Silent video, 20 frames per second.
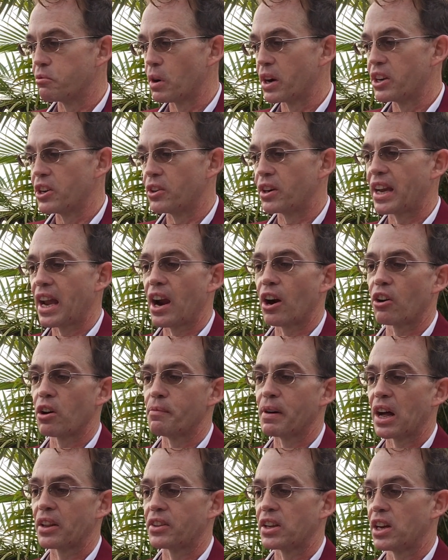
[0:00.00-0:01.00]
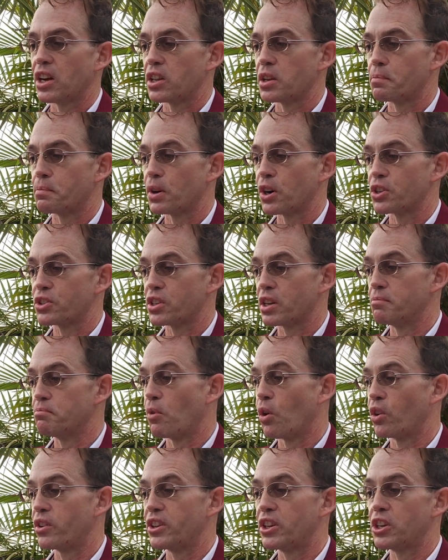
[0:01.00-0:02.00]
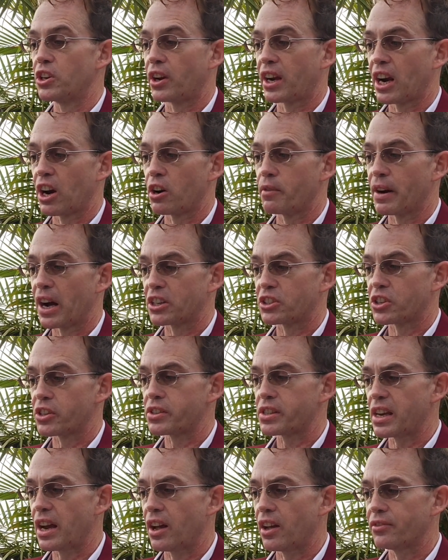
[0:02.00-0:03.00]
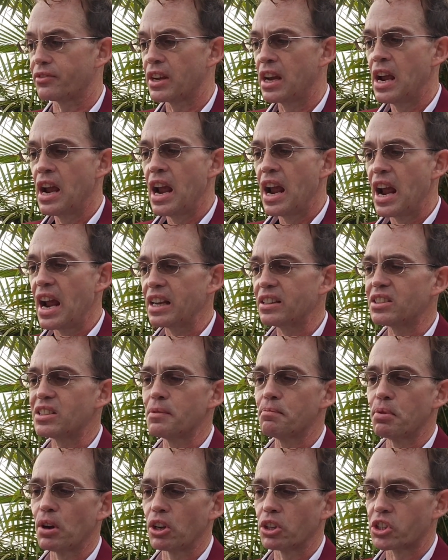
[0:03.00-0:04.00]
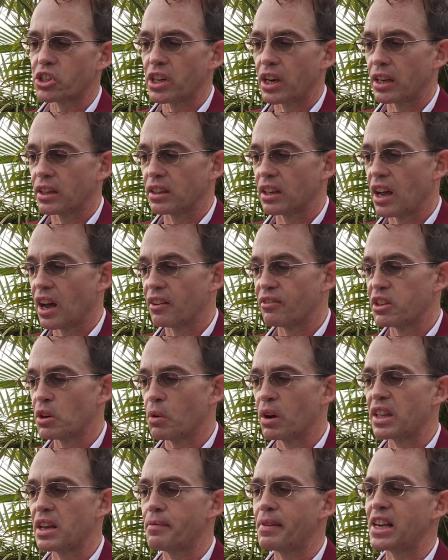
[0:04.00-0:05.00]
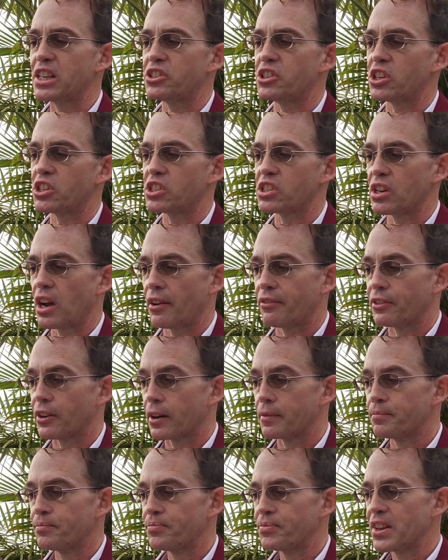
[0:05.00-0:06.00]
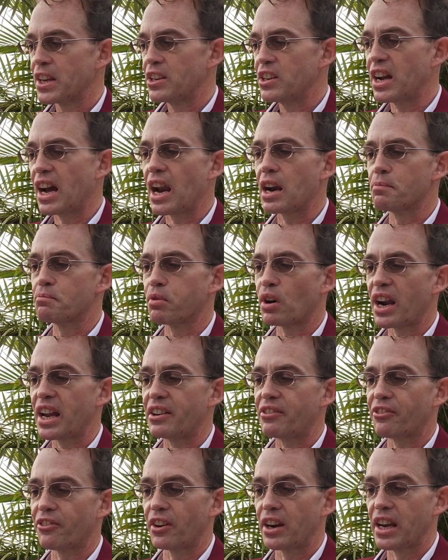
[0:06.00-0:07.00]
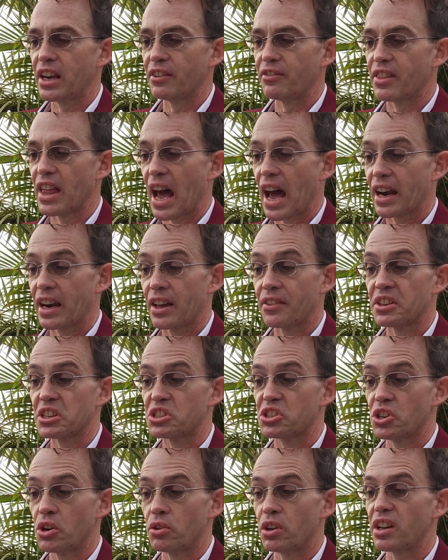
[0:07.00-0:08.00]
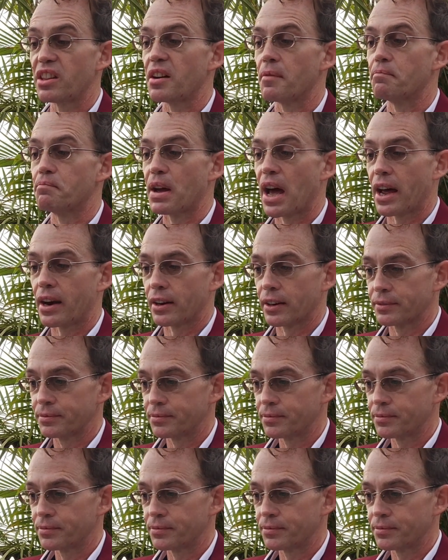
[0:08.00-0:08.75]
where you care about the other person more than you care about yourself. It's the bullshit love, the one that makes you suffer. You gotta break free of that, and the sooner the better."